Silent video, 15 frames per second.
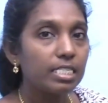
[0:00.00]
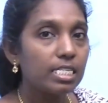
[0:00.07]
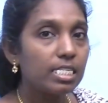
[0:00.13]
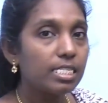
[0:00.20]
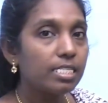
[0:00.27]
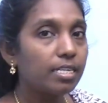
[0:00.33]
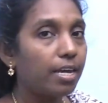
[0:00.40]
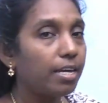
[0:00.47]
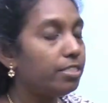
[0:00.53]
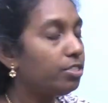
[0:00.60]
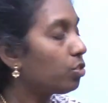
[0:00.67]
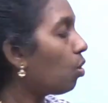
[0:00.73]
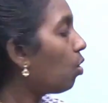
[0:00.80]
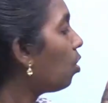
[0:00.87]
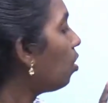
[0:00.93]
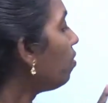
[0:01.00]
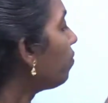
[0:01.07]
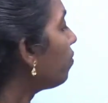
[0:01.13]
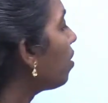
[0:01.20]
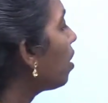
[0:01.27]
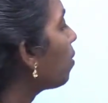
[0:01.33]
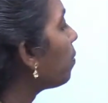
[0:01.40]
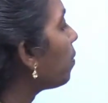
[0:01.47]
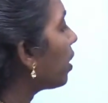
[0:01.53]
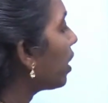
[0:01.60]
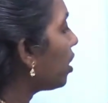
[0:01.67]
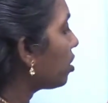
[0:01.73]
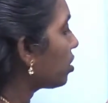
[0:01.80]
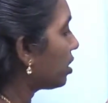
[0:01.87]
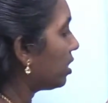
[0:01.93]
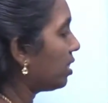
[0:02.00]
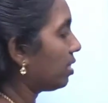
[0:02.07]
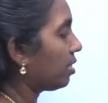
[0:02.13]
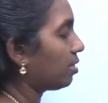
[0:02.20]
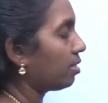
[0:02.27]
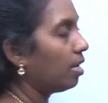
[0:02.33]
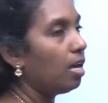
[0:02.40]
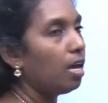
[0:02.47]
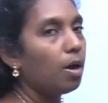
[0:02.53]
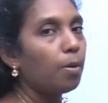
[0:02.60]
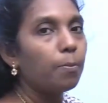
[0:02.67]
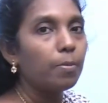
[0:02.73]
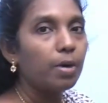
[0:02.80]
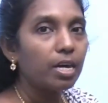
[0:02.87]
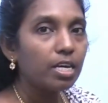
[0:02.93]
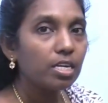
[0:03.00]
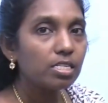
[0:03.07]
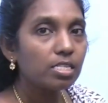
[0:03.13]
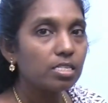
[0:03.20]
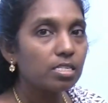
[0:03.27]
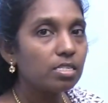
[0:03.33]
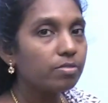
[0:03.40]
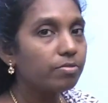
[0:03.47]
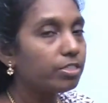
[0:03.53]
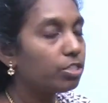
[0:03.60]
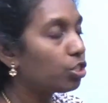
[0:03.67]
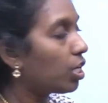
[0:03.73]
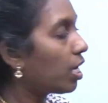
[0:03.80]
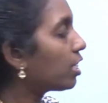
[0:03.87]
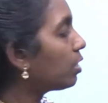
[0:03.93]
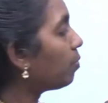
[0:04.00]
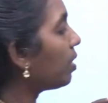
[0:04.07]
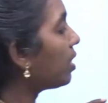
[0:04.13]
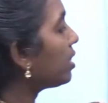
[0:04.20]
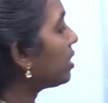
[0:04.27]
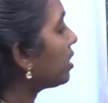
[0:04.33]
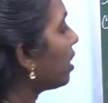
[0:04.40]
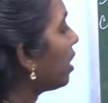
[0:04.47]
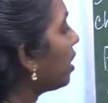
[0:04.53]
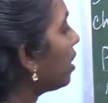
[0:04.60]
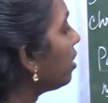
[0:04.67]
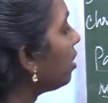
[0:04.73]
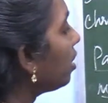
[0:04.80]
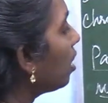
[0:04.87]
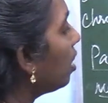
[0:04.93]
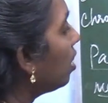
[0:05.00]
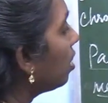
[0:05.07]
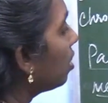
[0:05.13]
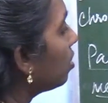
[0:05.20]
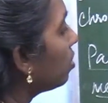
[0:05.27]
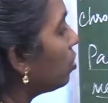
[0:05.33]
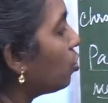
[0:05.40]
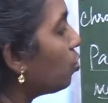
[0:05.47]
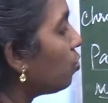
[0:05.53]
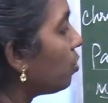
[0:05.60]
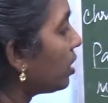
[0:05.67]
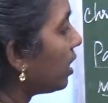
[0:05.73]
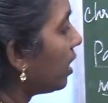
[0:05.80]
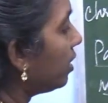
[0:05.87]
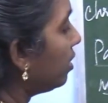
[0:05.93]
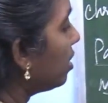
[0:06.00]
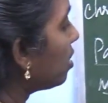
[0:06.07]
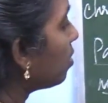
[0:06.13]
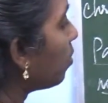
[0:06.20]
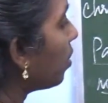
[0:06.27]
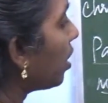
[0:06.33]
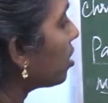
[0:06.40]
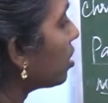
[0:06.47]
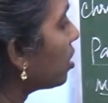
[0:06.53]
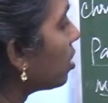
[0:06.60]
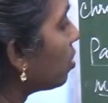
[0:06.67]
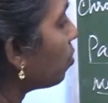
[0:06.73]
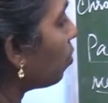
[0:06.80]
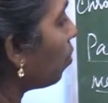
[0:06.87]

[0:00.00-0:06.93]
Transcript: stage of meiosis. Meiosis, which takes place in two stages, meiosis